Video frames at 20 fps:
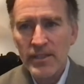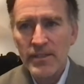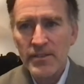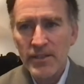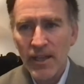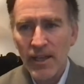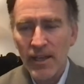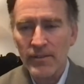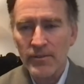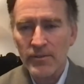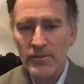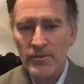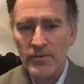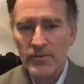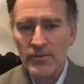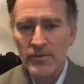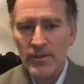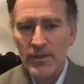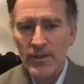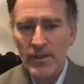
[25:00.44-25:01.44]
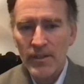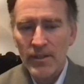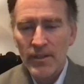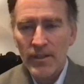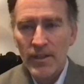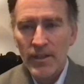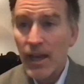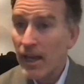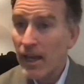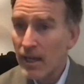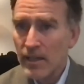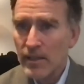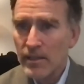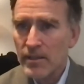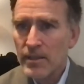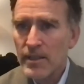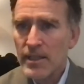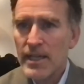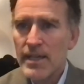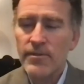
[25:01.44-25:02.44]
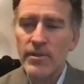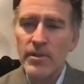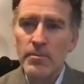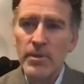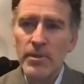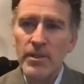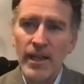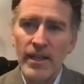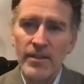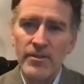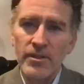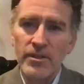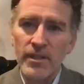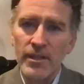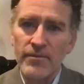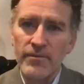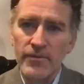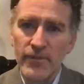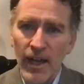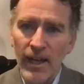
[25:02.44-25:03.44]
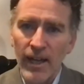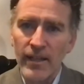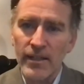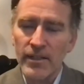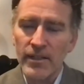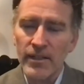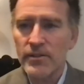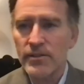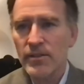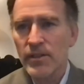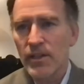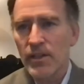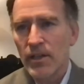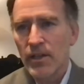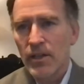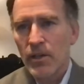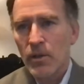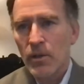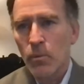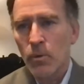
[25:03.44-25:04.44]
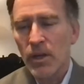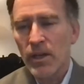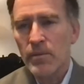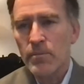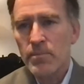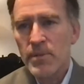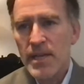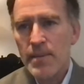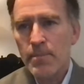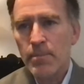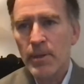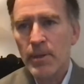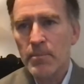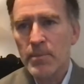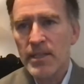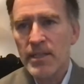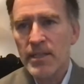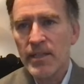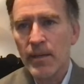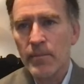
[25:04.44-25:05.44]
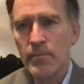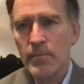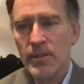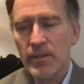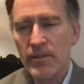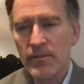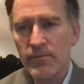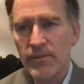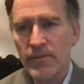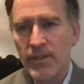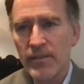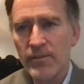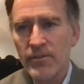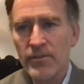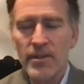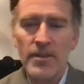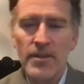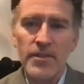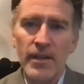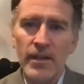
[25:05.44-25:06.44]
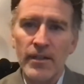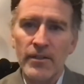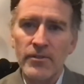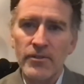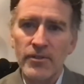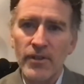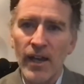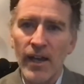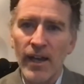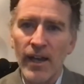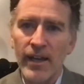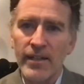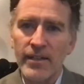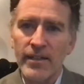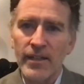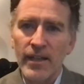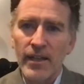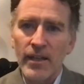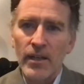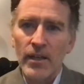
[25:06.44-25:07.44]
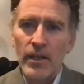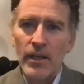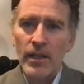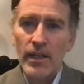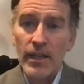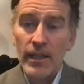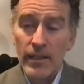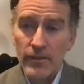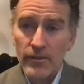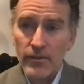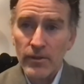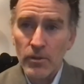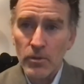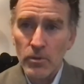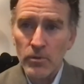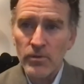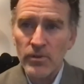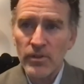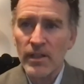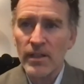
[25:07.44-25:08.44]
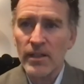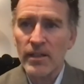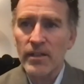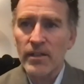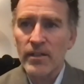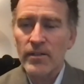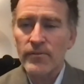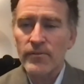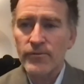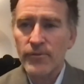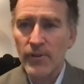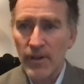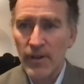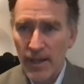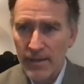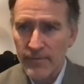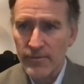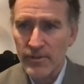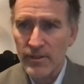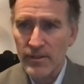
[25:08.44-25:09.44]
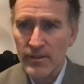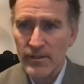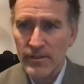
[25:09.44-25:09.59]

tense and even potentially violent when people become convinced that their side is losing forever.